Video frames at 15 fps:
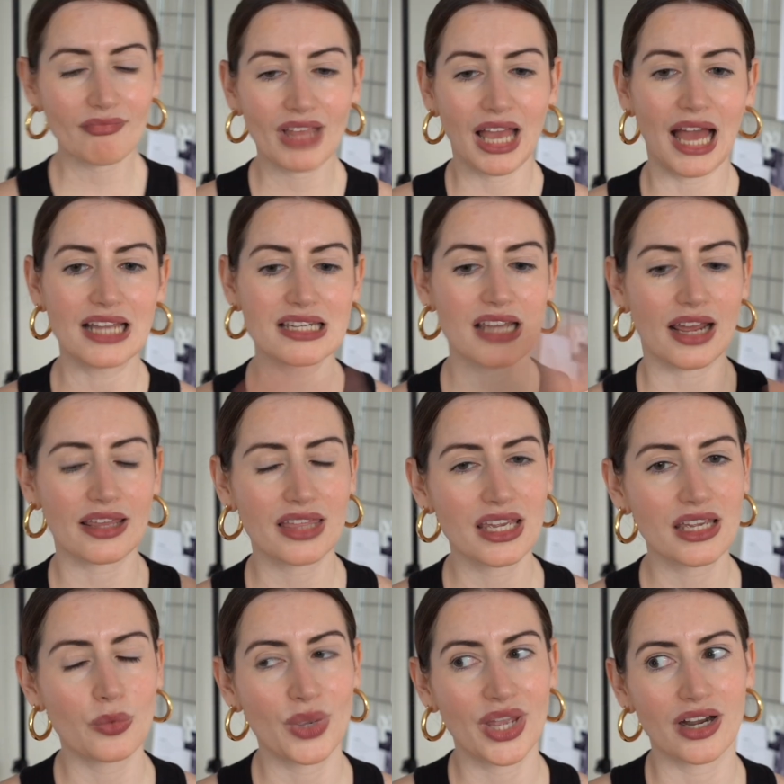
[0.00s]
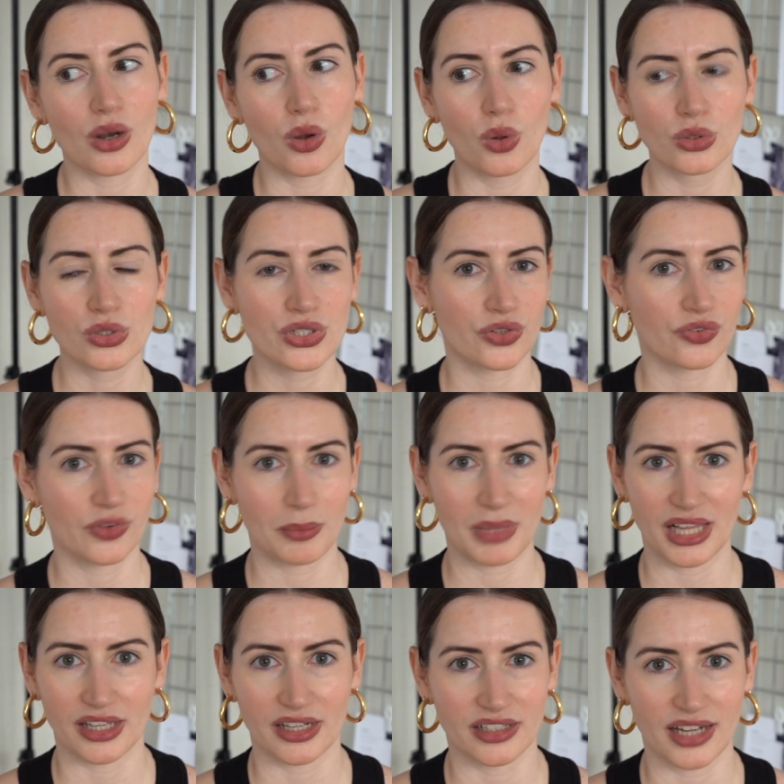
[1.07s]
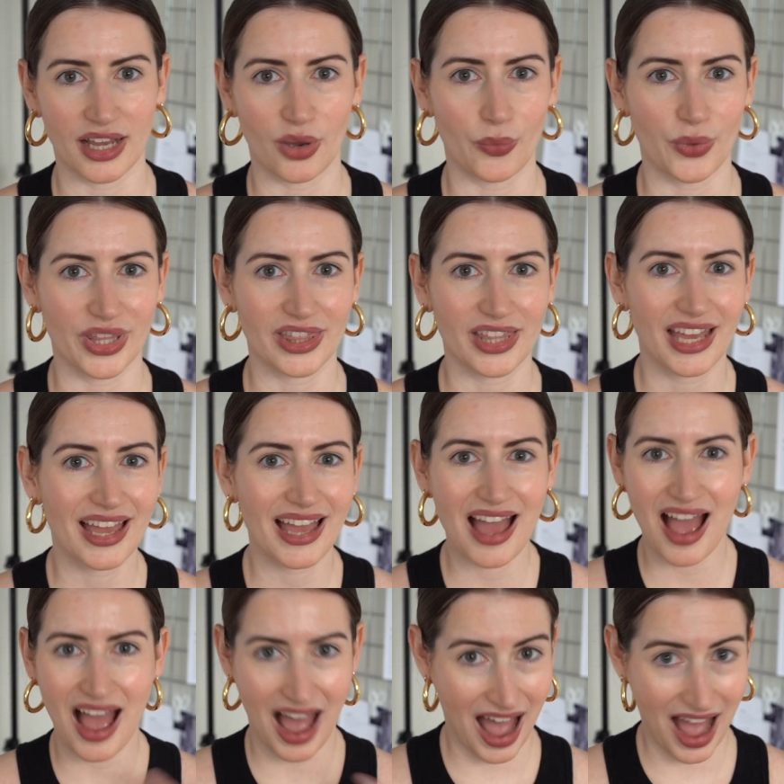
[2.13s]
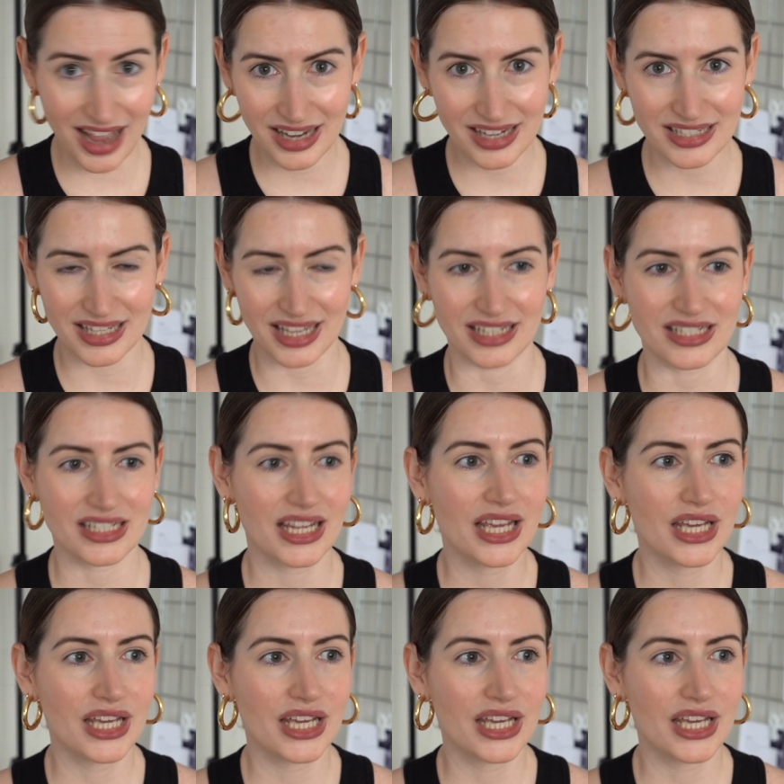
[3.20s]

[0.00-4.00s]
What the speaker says: And I think we are all too familiar now with hacks and